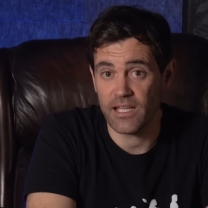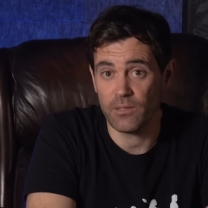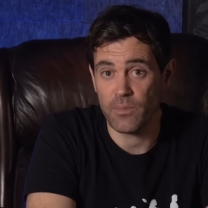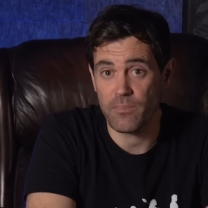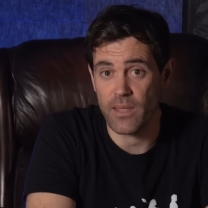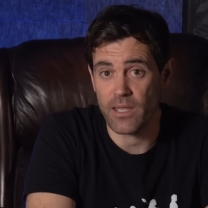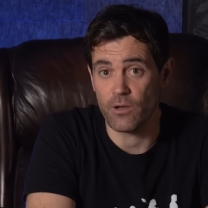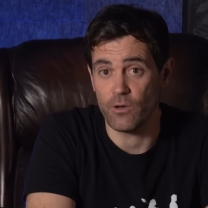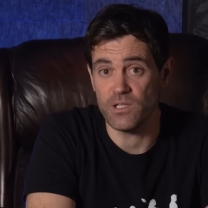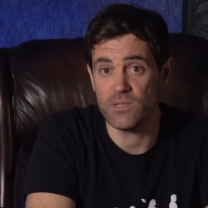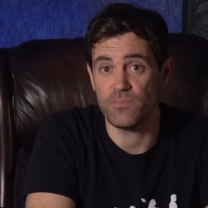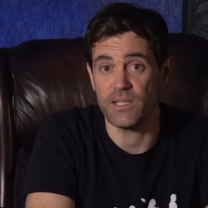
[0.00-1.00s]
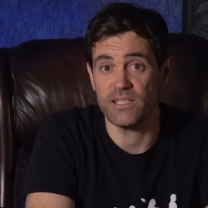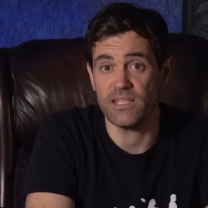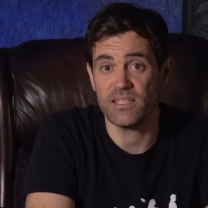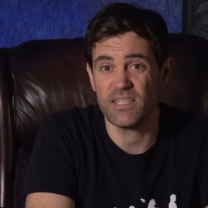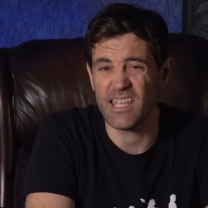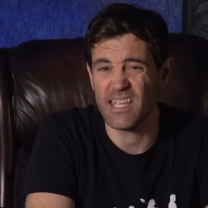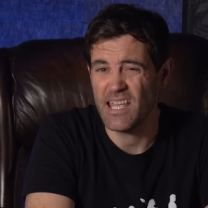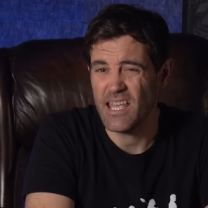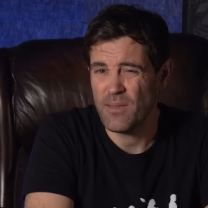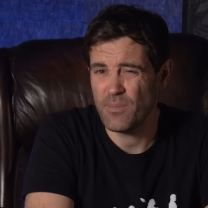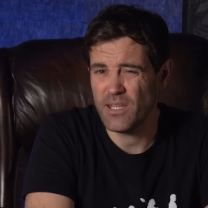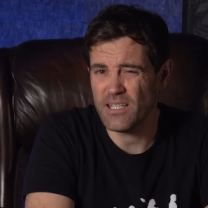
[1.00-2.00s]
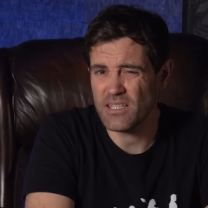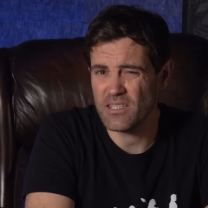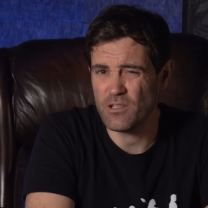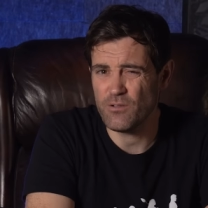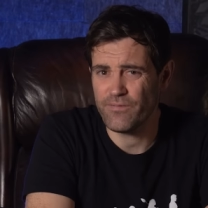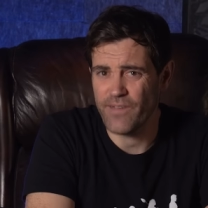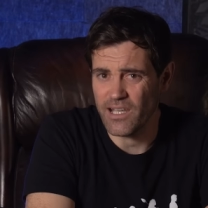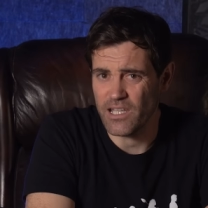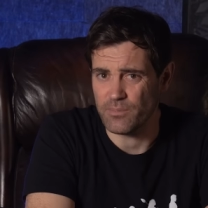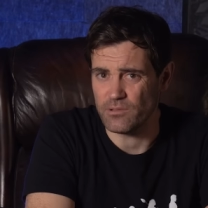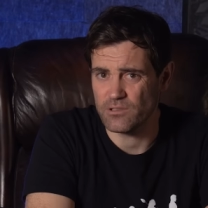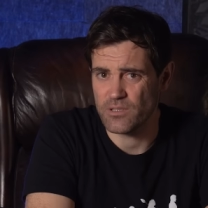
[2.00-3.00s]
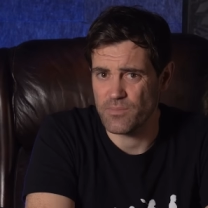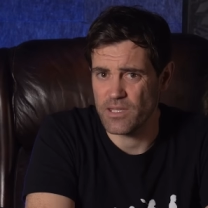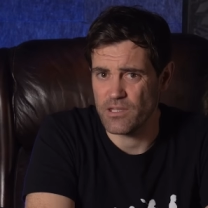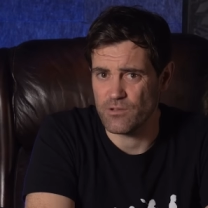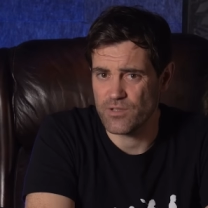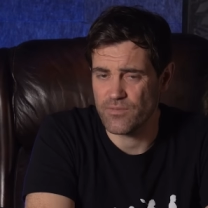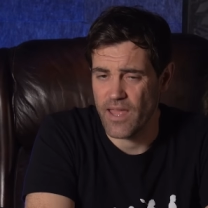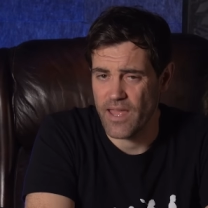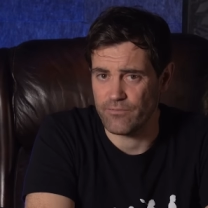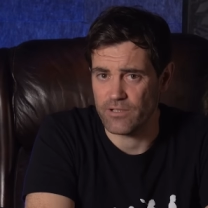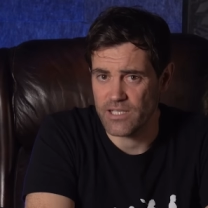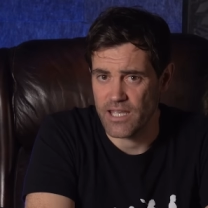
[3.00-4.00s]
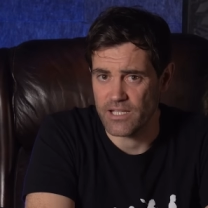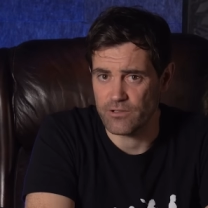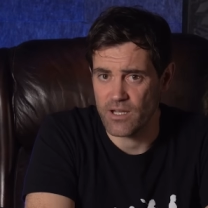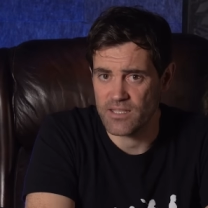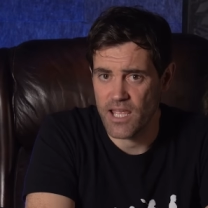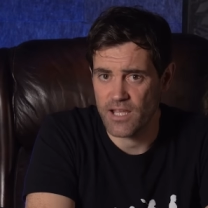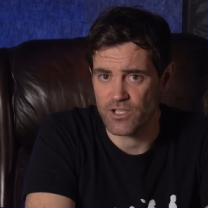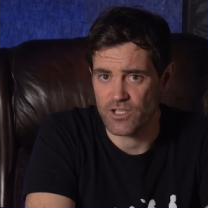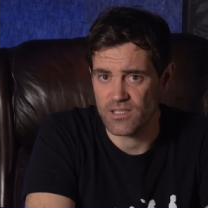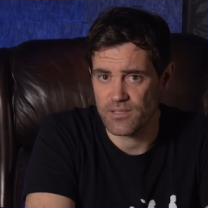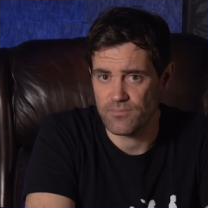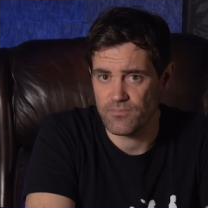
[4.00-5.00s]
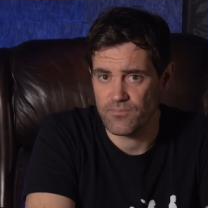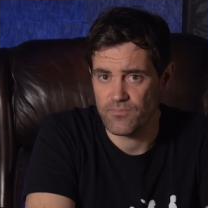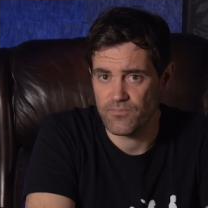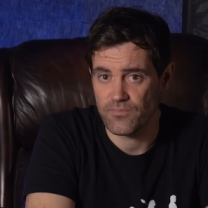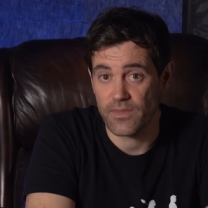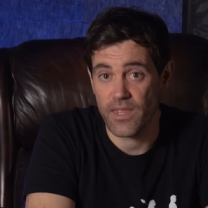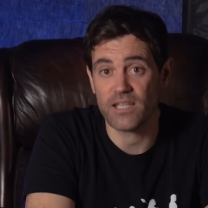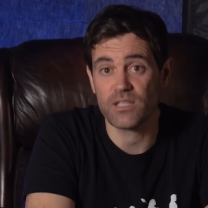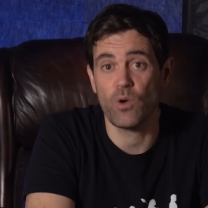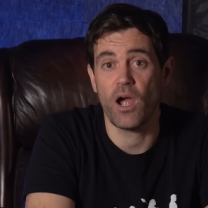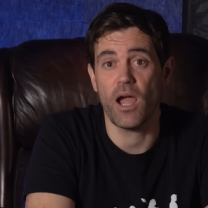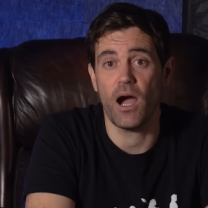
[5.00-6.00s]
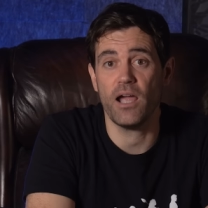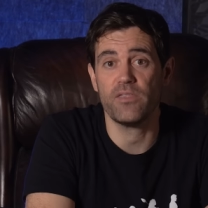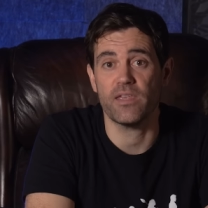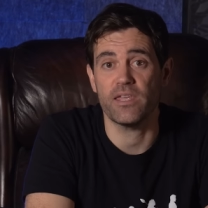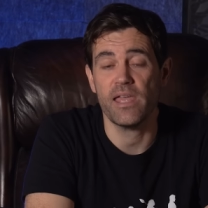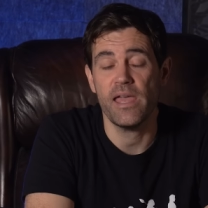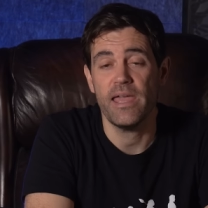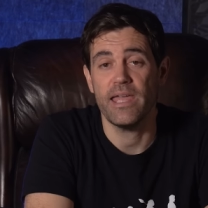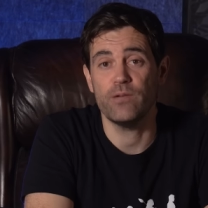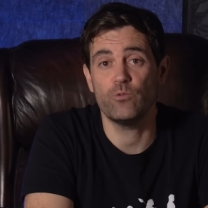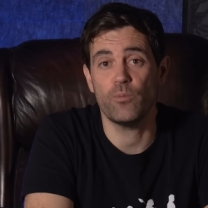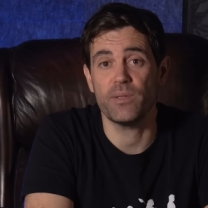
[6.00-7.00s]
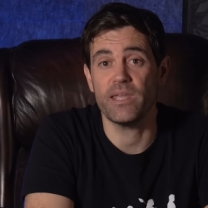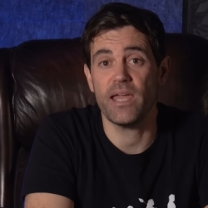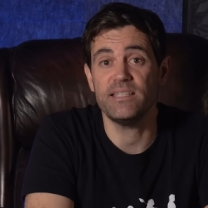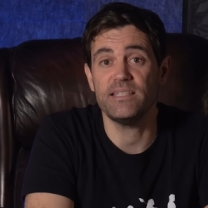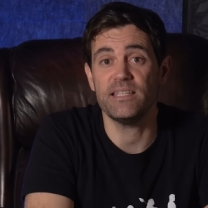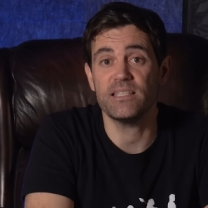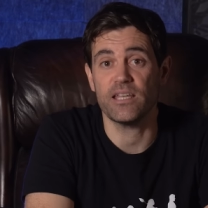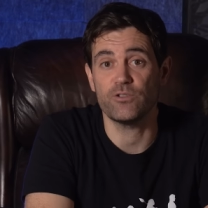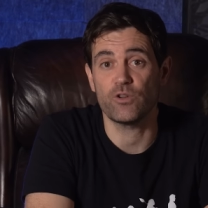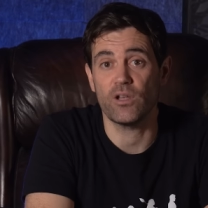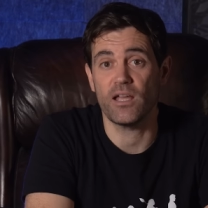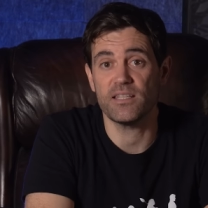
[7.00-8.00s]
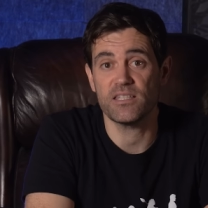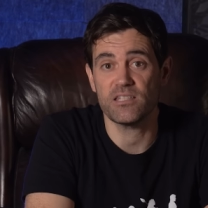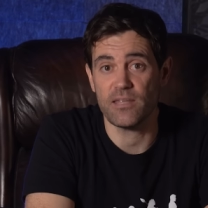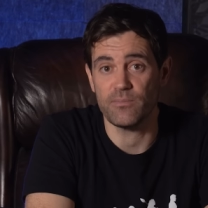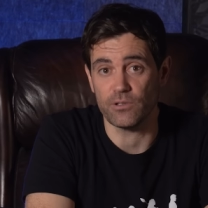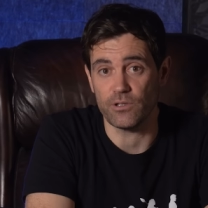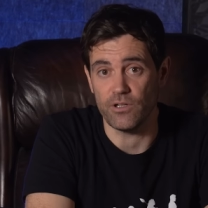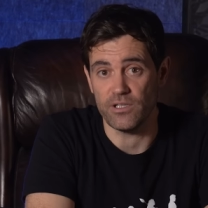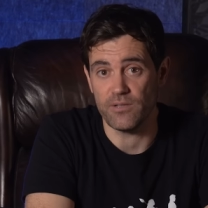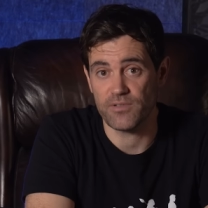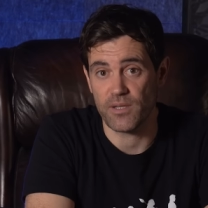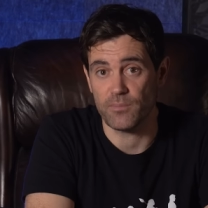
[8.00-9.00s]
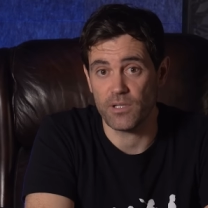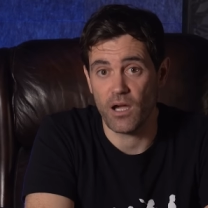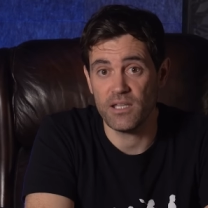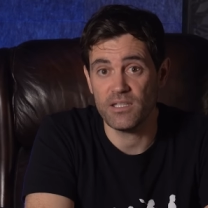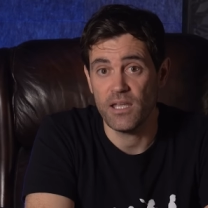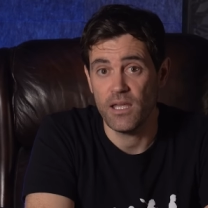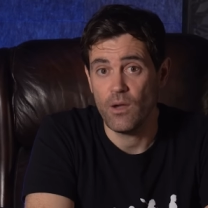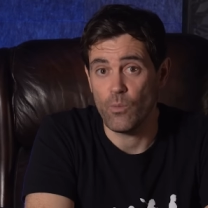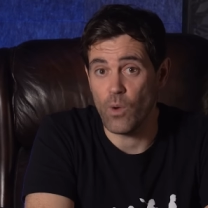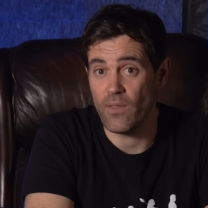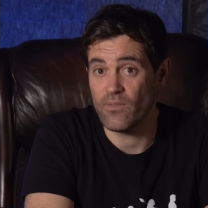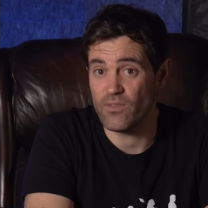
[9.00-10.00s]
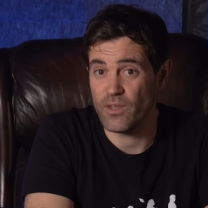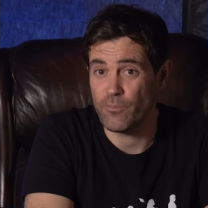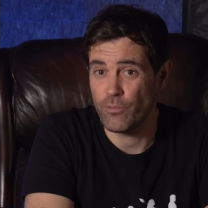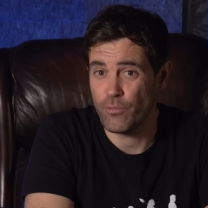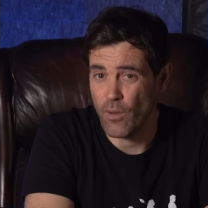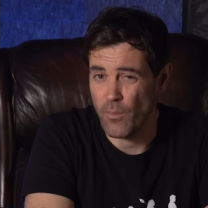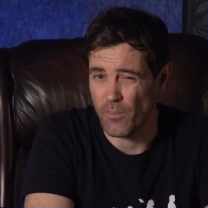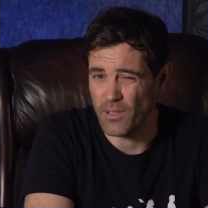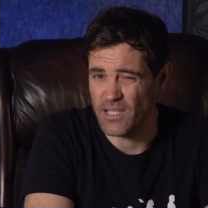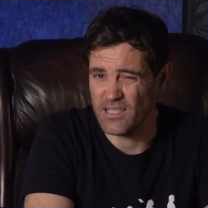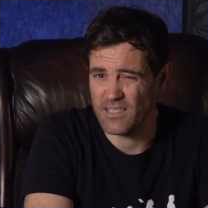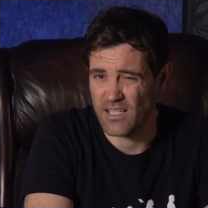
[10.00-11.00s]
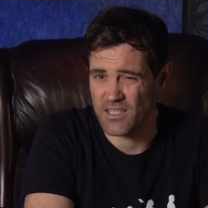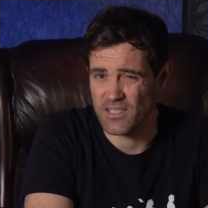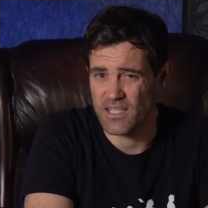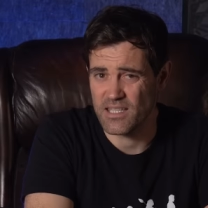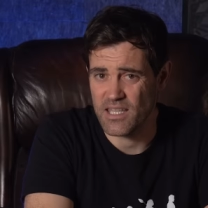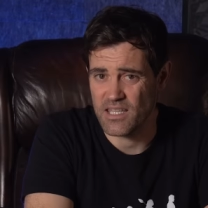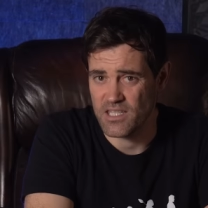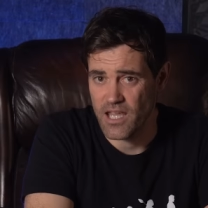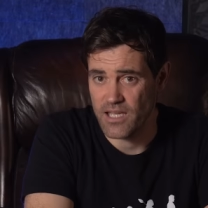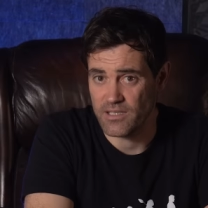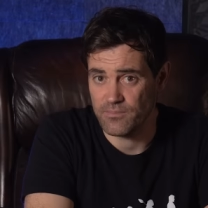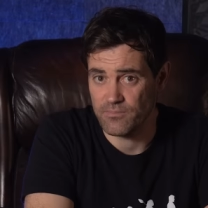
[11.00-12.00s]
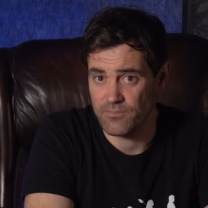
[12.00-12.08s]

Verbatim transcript: it'll be Bitcoin's BTC, but it's too valuable to be used for everyday transactions. That's why I think it will be a decentralized stablecoin of some kind, one that probably doesn't exist yet.